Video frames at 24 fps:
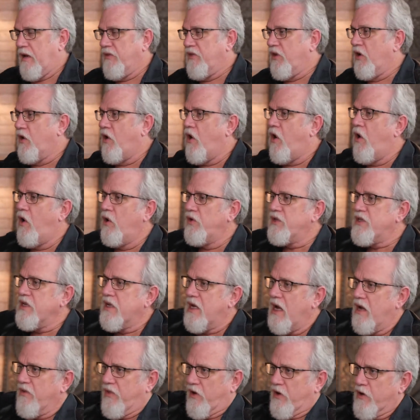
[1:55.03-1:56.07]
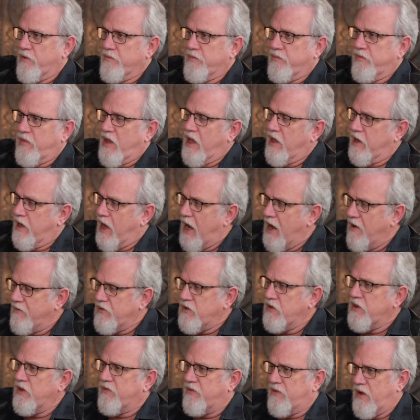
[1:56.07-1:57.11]
And they're all together, and
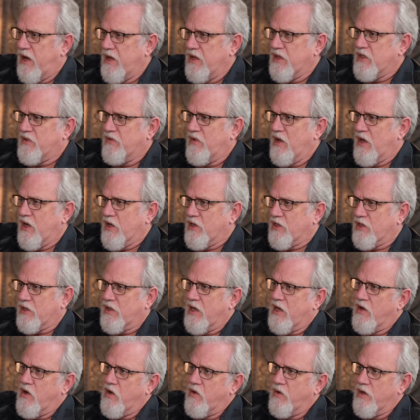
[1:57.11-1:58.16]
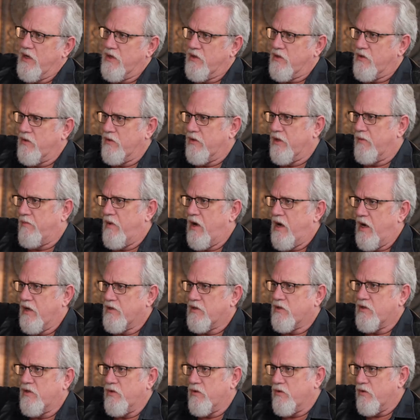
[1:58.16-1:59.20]
after the fight is finished, they go into the
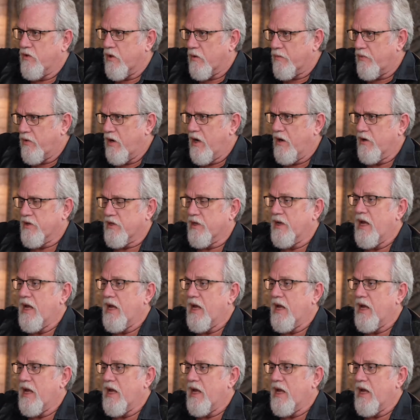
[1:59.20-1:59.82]
mosque to do their prayers.